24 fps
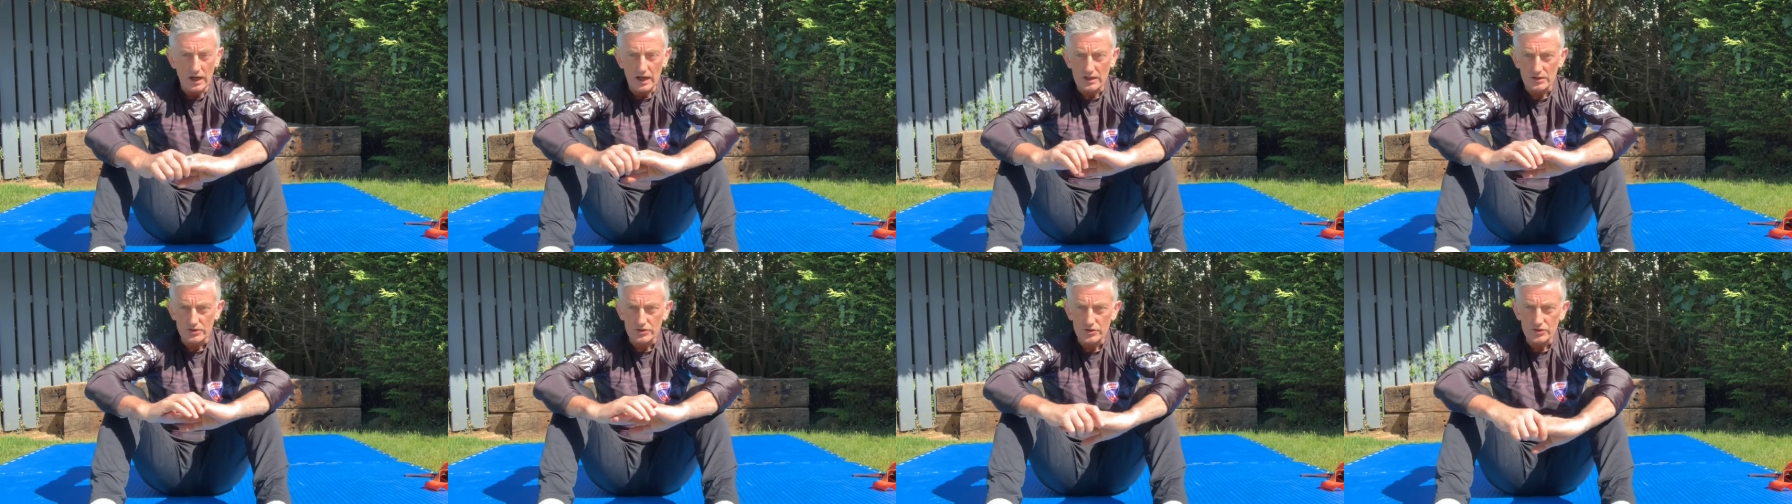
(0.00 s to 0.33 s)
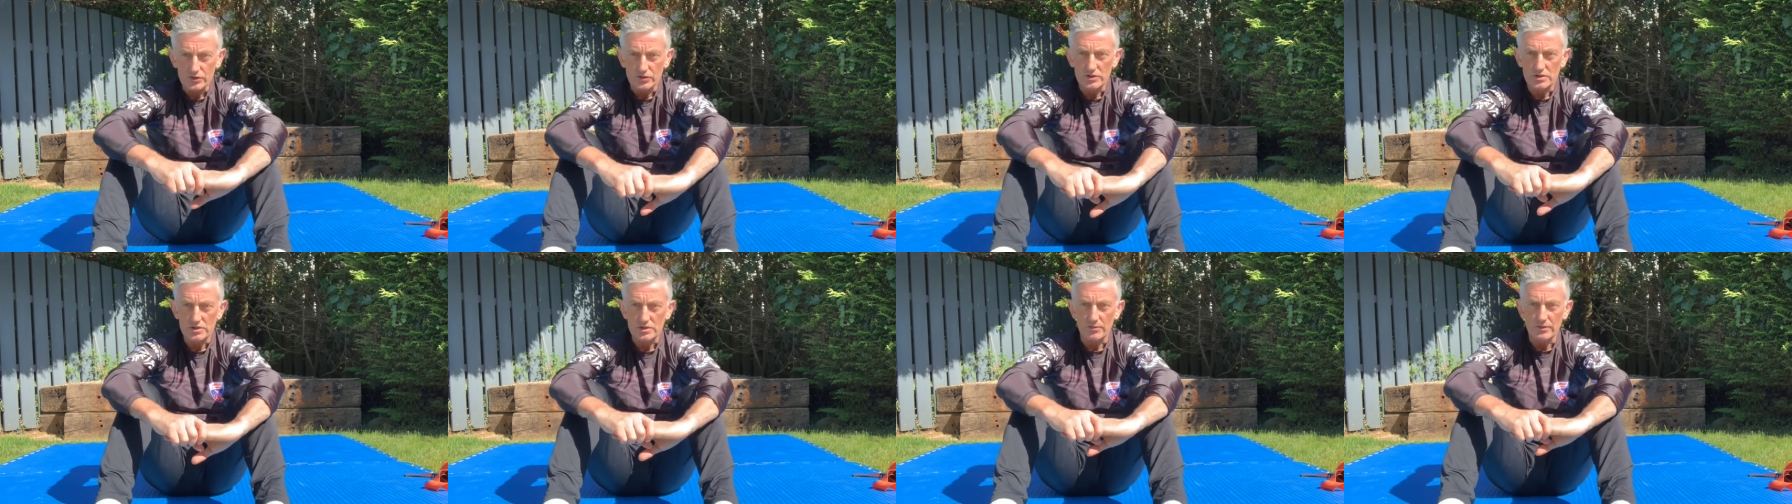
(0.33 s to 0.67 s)
I'll
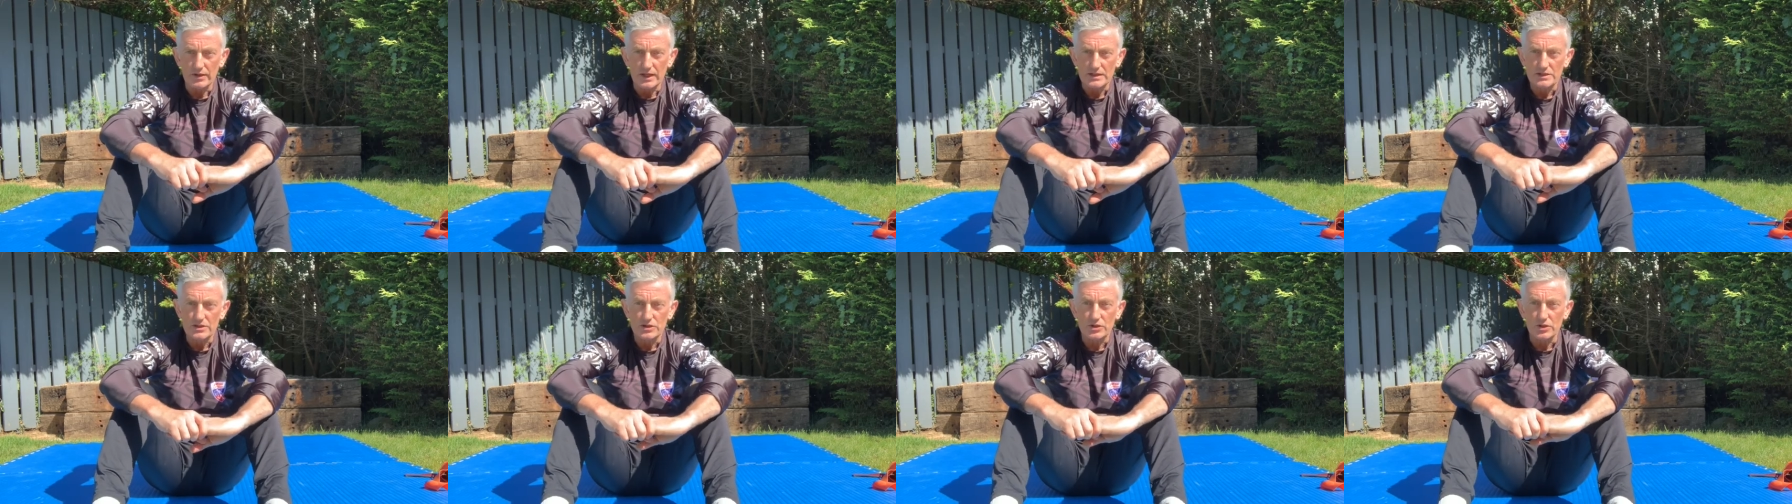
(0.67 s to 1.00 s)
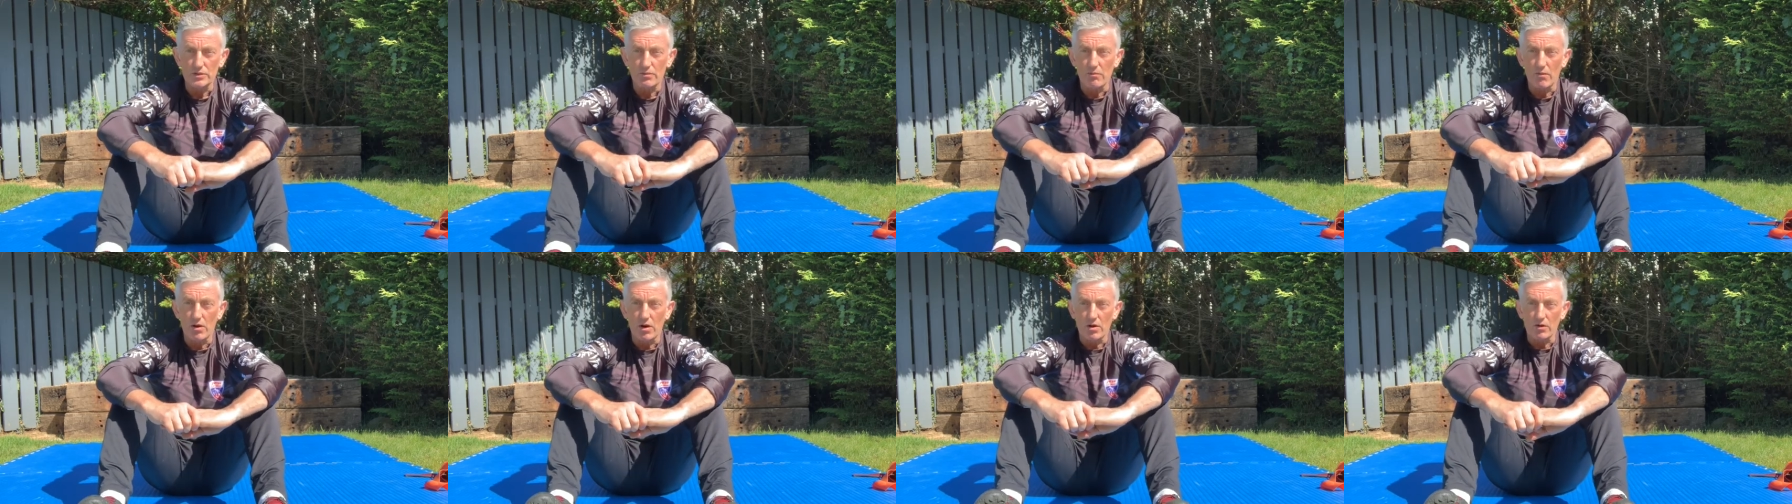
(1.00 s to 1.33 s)
show you some of that
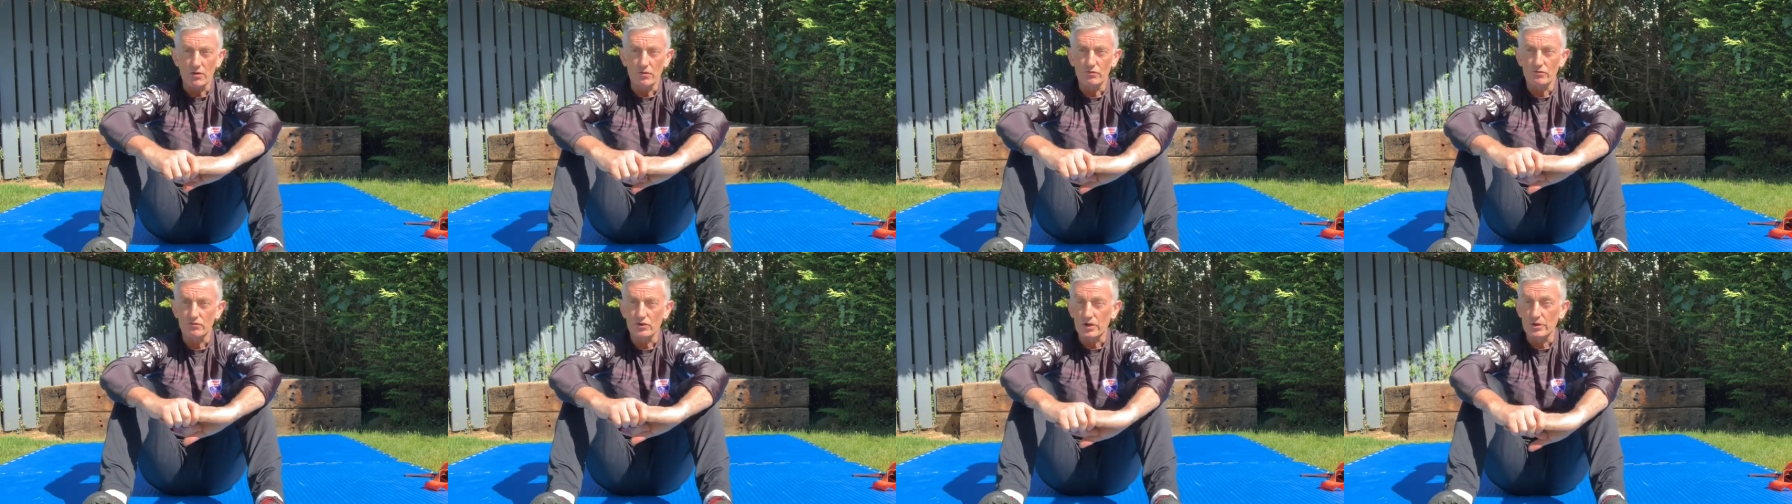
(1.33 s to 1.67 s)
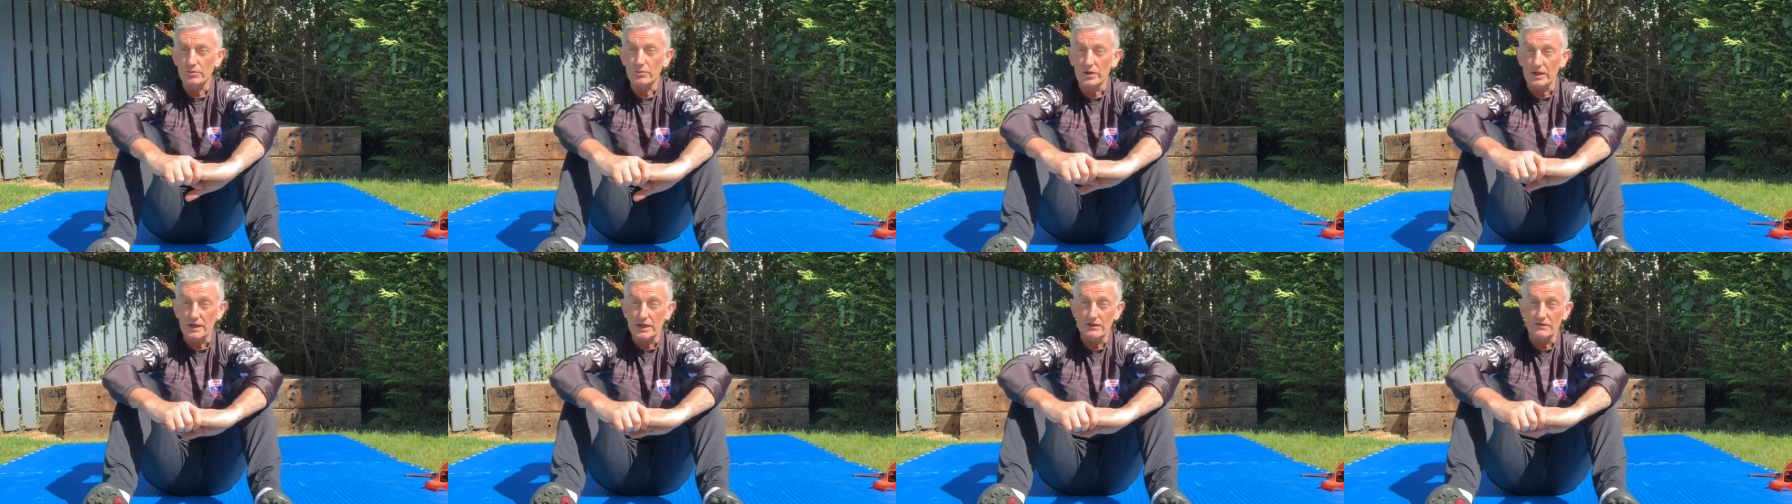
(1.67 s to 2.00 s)
tomorrow, around
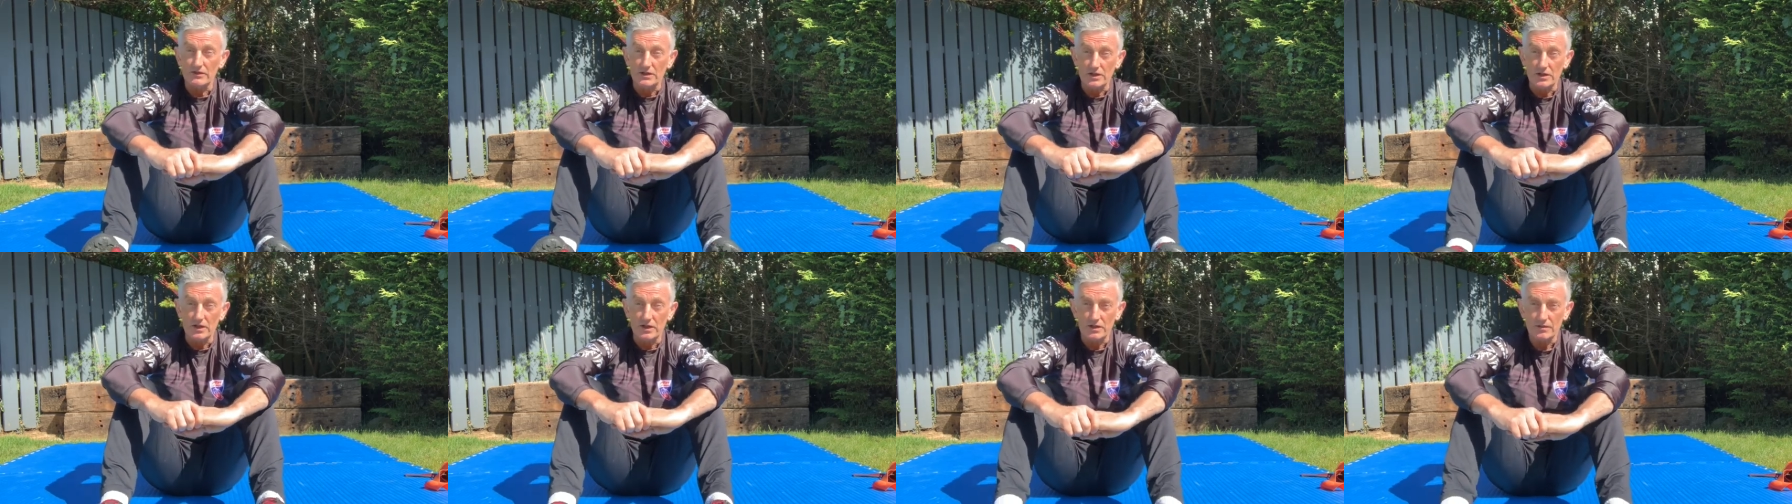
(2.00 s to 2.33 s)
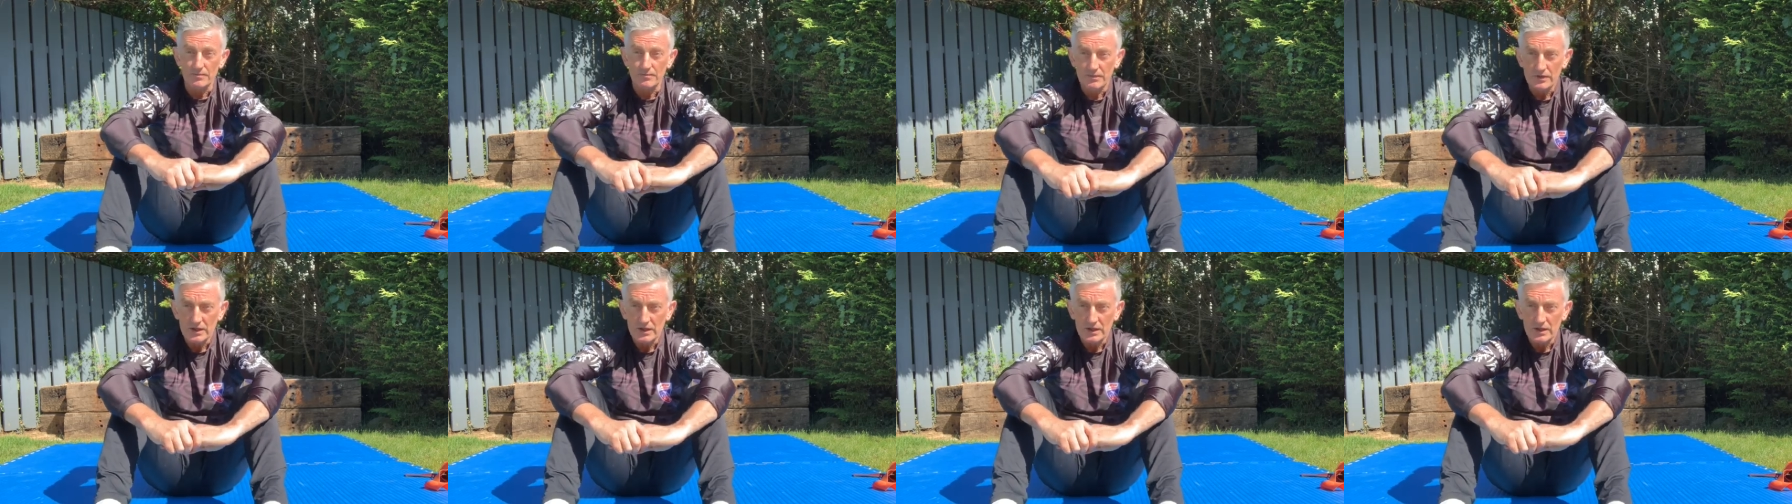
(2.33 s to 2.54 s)
about 11 o'clock.